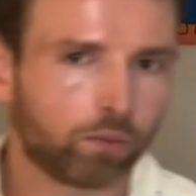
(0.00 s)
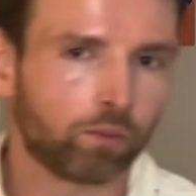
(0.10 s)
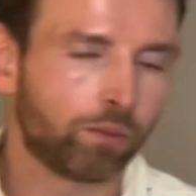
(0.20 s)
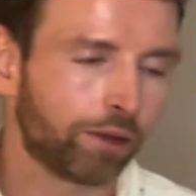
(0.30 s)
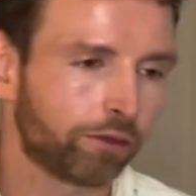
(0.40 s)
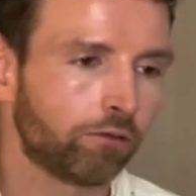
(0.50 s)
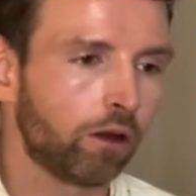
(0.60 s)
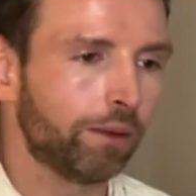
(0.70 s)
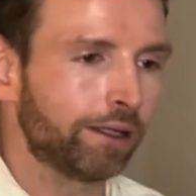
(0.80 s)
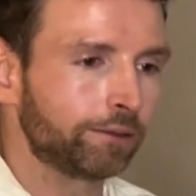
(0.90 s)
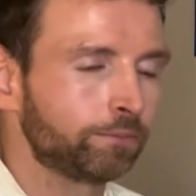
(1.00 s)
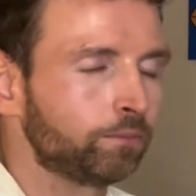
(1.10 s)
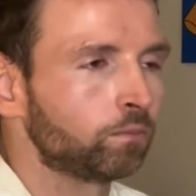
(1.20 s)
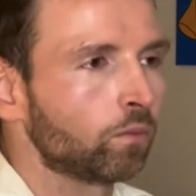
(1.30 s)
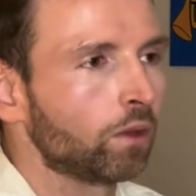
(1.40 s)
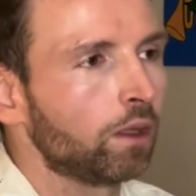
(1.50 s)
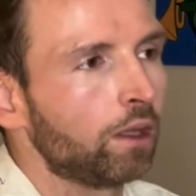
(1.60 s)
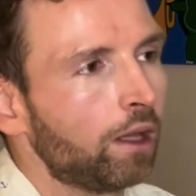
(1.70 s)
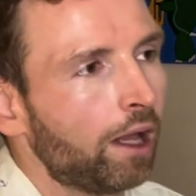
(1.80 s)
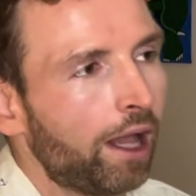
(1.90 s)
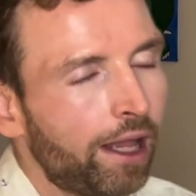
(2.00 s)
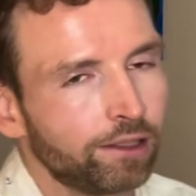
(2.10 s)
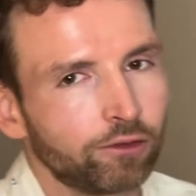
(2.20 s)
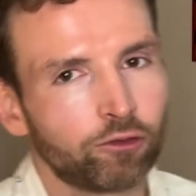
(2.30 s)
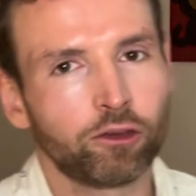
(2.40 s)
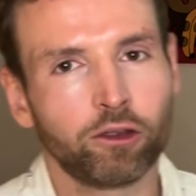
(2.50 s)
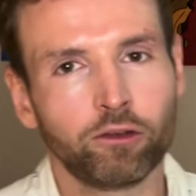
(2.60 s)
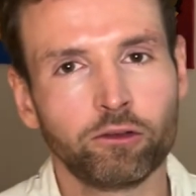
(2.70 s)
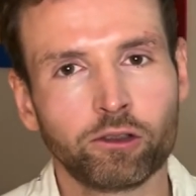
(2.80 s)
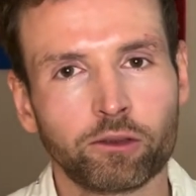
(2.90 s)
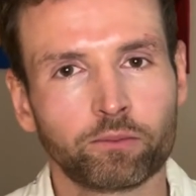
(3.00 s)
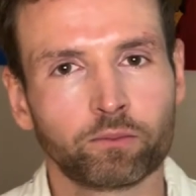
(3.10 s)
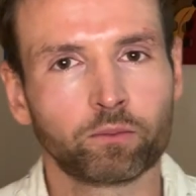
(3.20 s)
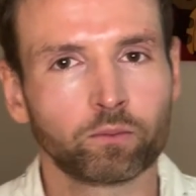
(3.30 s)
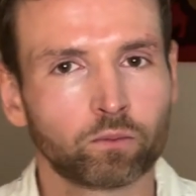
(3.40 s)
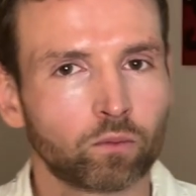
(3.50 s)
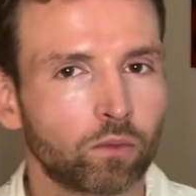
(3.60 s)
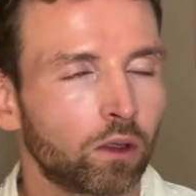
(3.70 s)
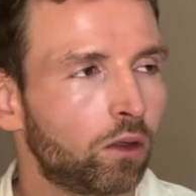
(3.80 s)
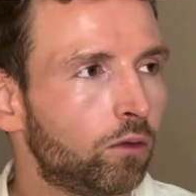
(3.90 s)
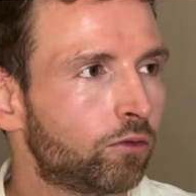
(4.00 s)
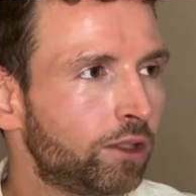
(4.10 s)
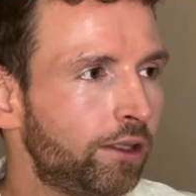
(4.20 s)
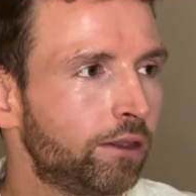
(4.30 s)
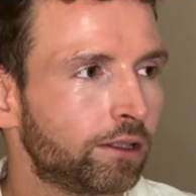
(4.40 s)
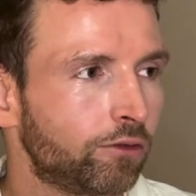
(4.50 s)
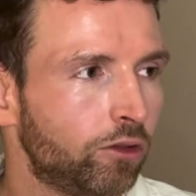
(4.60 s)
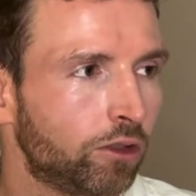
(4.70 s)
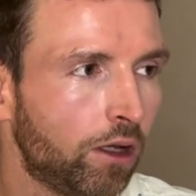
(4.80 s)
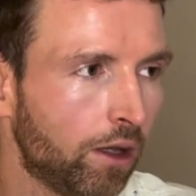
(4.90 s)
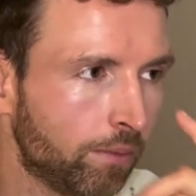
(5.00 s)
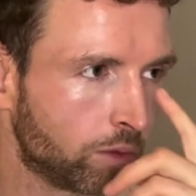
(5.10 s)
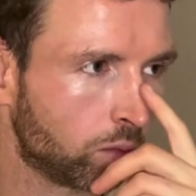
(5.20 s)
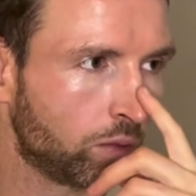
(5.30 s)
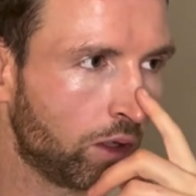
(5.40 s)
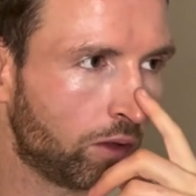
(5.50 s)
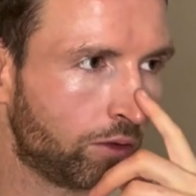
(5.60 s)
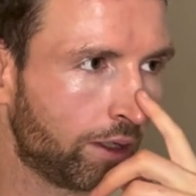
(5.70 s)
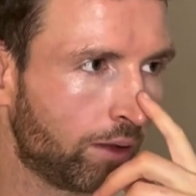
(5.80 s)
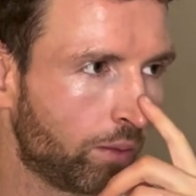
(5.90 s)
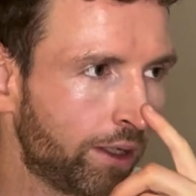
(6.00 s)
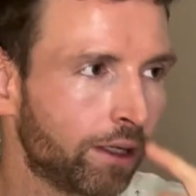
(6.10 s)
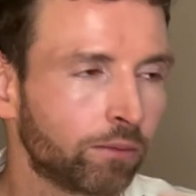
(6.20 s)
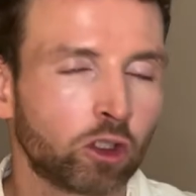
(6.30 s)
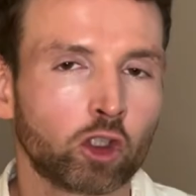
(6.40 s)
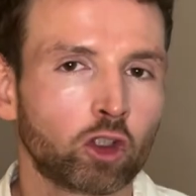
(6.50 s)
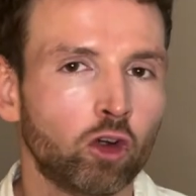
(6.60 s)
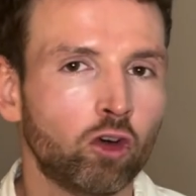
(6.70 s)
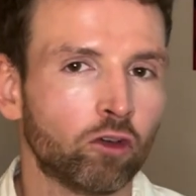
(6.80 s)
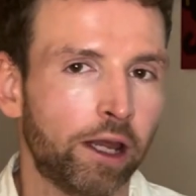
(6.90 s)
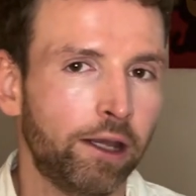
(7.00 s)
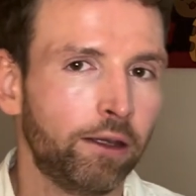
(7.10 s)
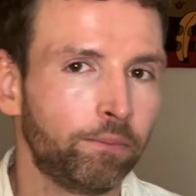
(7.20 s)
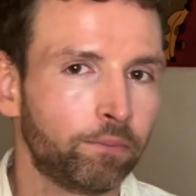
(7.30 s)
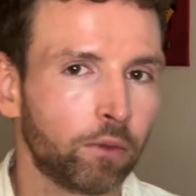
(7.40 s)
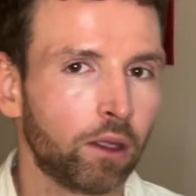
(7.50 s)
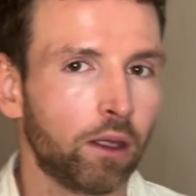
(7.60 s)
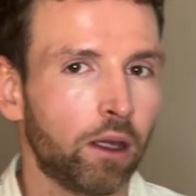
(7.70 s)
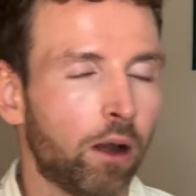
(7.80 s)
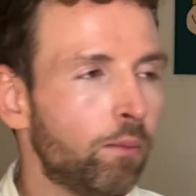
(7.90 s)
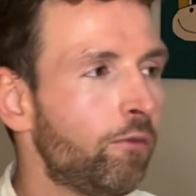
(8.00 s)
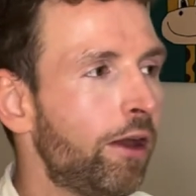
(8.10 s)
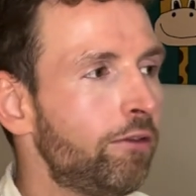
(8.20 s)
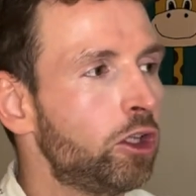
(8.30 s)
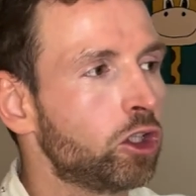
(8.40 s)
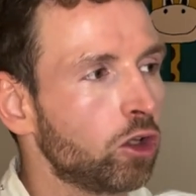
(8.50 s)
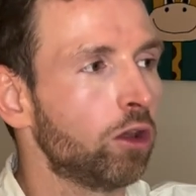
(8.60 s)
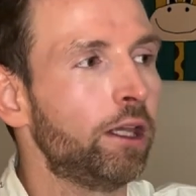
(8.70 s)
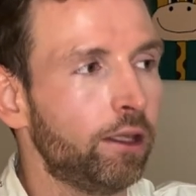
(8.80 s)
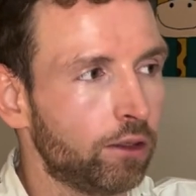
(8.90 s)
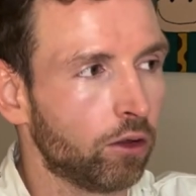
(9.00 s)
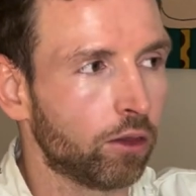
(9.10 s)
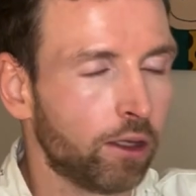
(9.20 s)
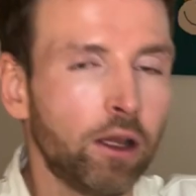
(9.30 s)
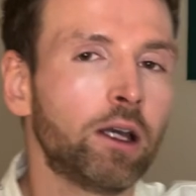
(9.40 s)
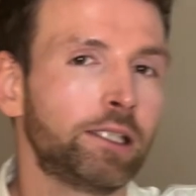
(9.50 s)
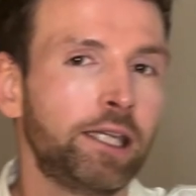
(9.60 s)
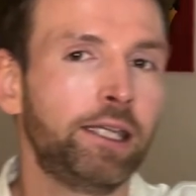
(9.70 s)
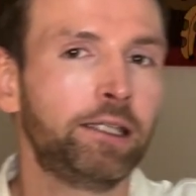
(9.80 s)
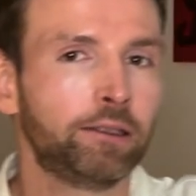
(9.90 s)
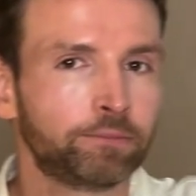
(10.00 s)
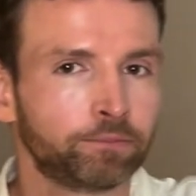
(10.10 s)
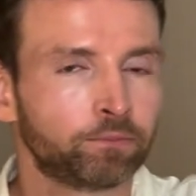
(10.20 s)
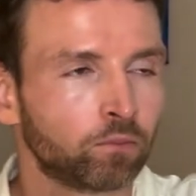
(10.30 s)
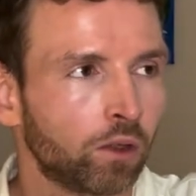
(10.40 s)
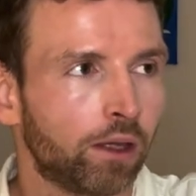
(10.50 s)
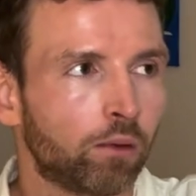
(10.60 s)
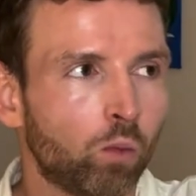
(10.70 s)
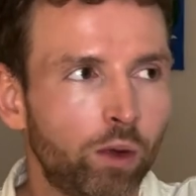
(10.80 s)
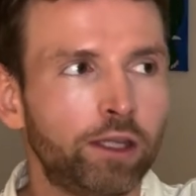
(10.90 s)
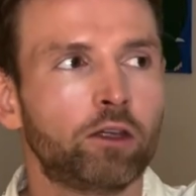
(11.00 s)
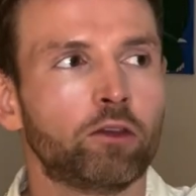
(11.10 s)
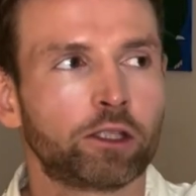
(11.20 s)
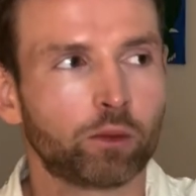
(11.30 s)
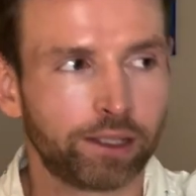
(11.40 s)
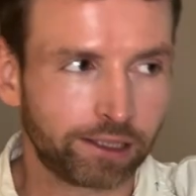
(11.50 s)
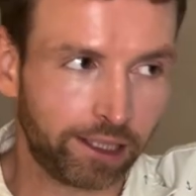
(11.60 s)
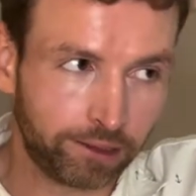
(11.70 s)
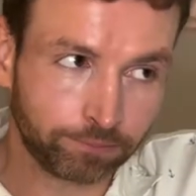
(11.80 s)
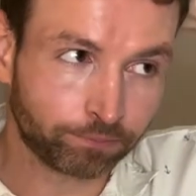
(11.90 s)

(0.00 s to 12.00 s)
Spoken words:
my throwing. And for those who have seen this a few times will know that when it comes to scoring, I'm very solid on the 19 and I'm weak on the 20.